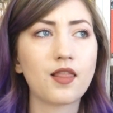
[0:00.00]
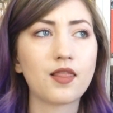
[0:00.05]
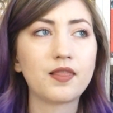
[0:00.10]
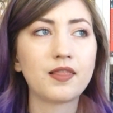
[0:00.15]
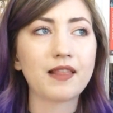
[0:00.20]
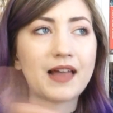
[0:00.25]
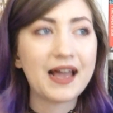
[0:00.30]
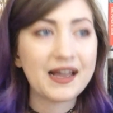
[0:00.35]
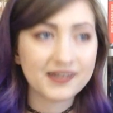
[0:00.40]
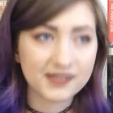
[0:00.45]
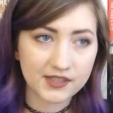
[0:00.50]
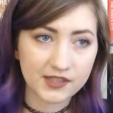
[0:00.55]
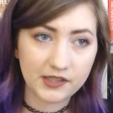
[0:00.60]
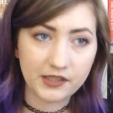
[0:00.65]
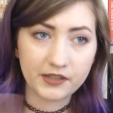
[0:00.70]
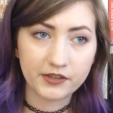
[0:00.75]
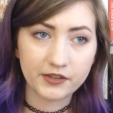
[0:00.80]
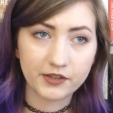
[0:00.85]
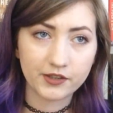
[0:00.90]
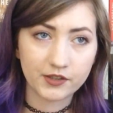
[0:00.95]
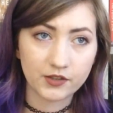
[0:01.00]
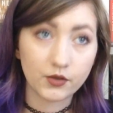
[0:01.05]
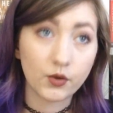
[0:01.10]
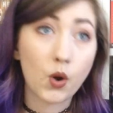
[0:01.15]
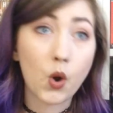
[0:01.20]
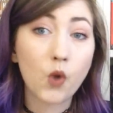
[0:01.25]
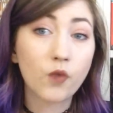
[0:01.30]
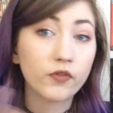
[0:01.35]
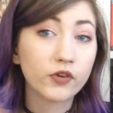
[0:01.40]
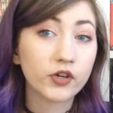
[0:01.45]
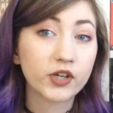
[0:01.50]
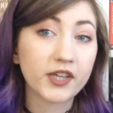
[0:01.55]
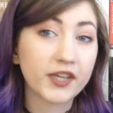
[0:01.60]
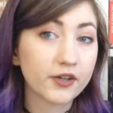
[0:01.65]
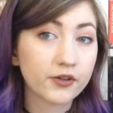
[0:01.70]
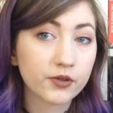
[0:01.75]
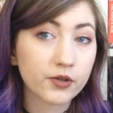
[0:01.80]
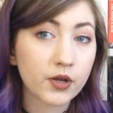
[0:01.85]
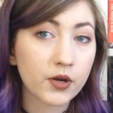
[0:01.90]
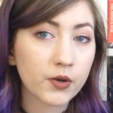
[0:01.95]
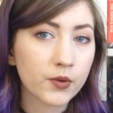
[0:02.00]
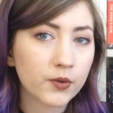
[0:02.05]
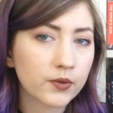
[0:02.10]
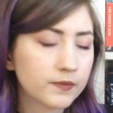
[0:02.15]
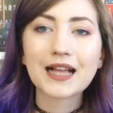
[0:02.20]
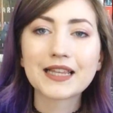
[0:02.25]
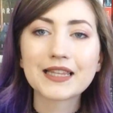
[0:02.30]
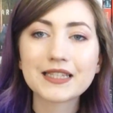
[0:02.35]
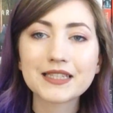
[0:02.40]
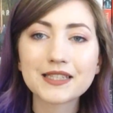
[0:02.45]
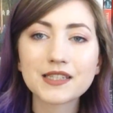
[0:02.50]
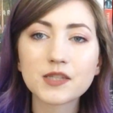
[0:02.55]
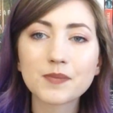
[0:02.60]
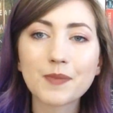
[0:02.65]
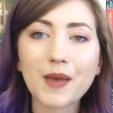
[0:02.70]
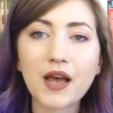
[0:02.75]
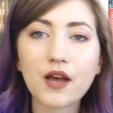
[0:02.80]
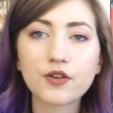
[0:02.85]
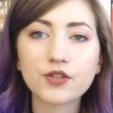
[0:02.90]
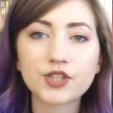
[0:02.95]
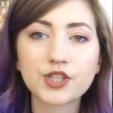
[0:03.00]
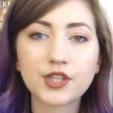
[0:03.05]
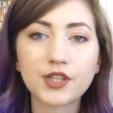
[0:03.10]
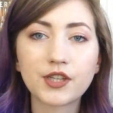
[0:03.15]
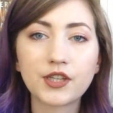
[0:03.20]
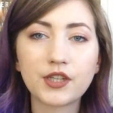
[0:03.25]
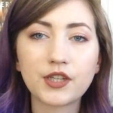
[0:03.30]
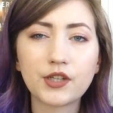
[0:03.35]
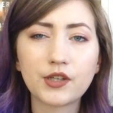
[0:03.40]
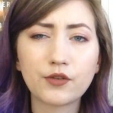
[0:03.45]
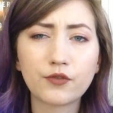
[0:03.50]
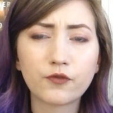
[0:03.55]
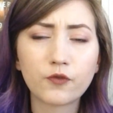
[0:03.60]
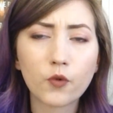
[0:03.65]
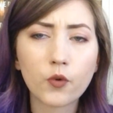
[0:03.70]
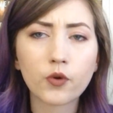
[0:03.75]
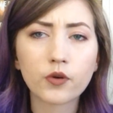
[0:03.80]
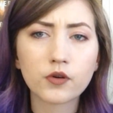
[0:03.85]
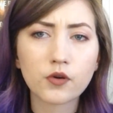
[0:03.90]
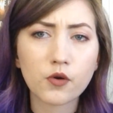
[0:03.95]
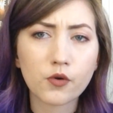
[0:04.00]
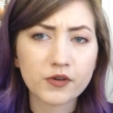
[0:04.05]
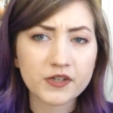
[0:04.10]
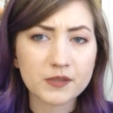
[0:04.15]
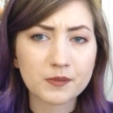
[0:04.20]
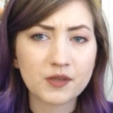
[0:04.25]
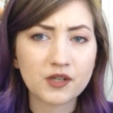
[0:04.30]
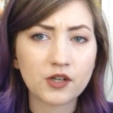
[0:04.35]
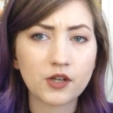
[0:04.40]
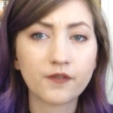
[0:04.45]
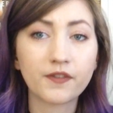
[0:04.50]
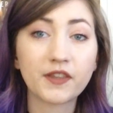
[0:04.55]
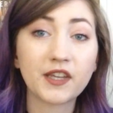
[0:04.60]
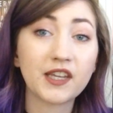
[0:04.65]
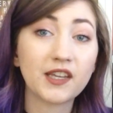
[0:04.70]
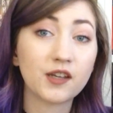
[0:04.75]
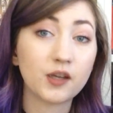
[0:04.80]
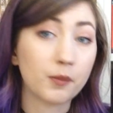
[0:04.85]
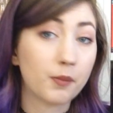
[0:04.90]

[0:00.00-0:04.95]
last year, so over a year ago. This is about the four horsemen of the